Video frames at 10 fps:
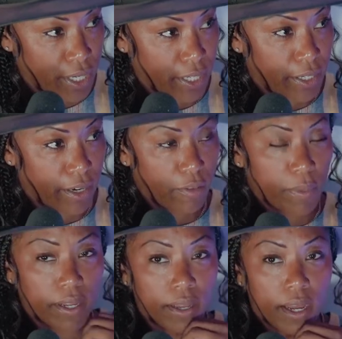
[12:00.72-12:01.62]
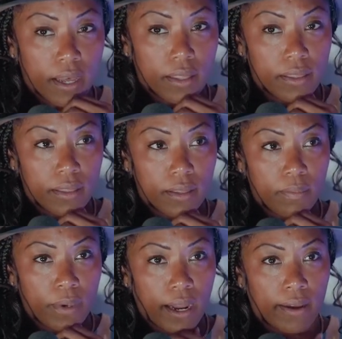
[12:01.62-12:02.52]
mm-hmm. you know, mm-hmm. but
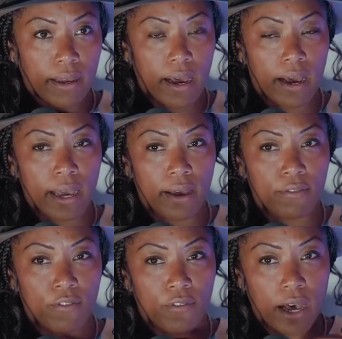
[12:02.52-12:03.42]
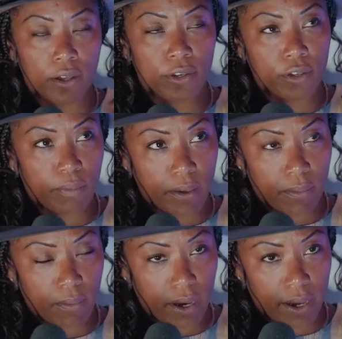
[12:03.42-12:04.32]
but I I have valued my
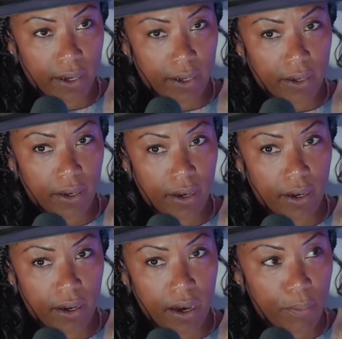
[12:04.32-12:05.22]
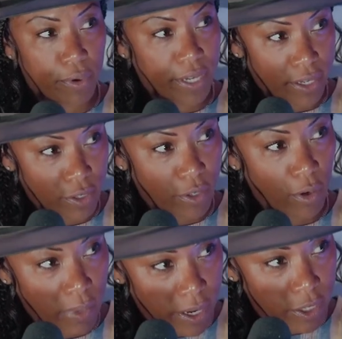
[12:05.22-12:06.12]
my uh, upbringing
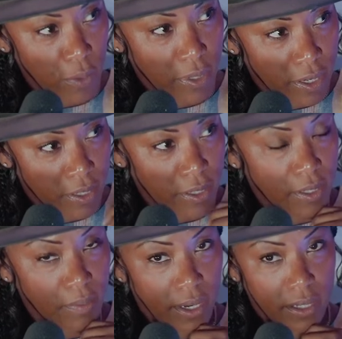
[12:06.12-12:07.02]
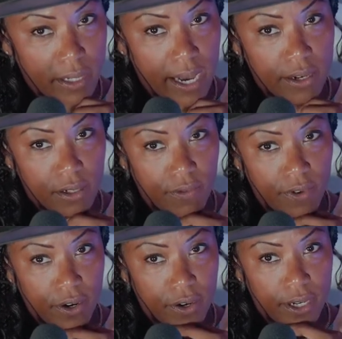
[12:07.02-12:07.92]
so much because my dad is a
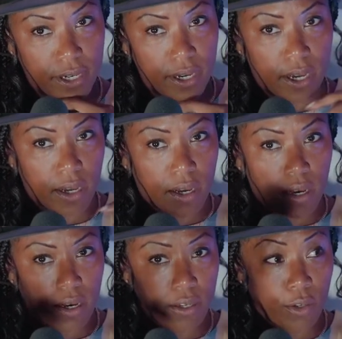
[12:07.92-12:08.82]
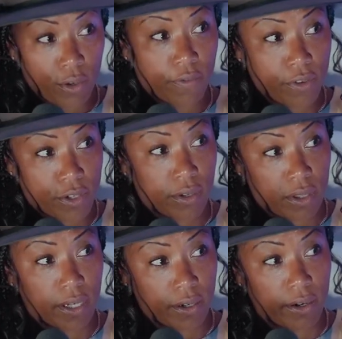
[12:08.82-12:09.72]
very uh, universal
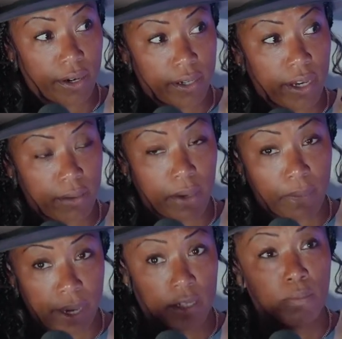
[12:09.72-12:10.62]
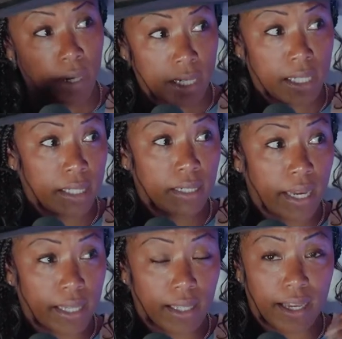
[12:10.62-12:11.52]
thinker and and my best buddy
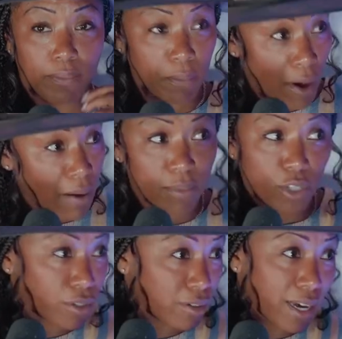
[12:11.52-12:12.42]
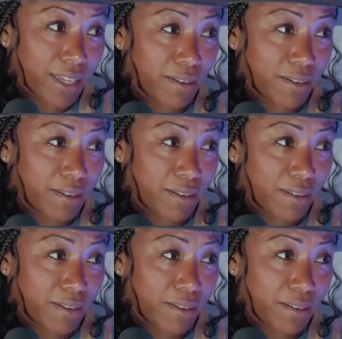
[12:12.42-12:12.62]
and like my mom too uh,